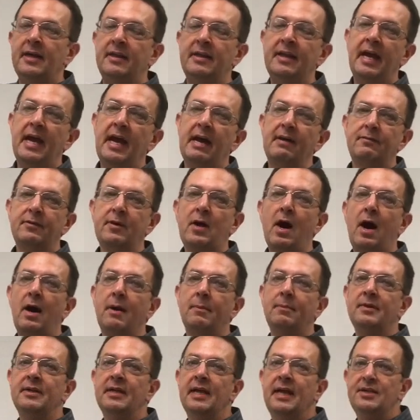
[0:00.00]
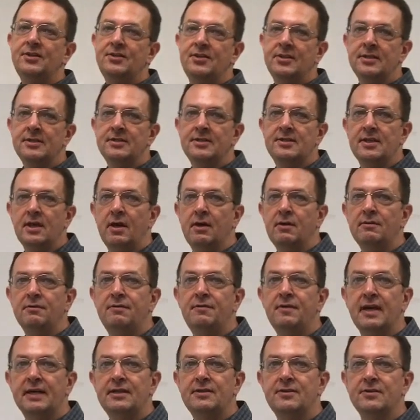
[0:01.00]
they have combinations of
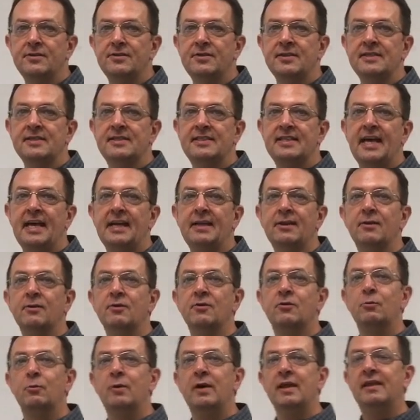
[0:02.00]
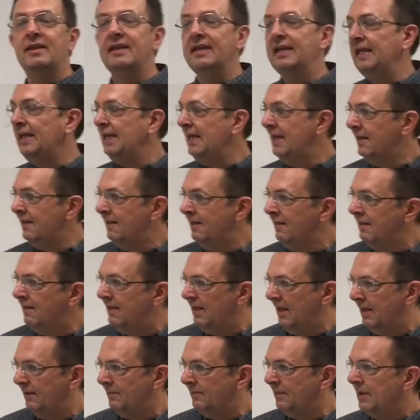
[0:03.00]
vectors and scalars within
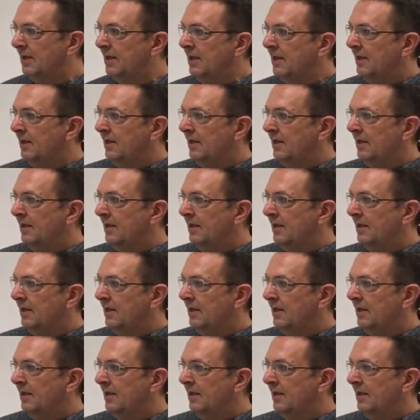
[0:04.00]
them.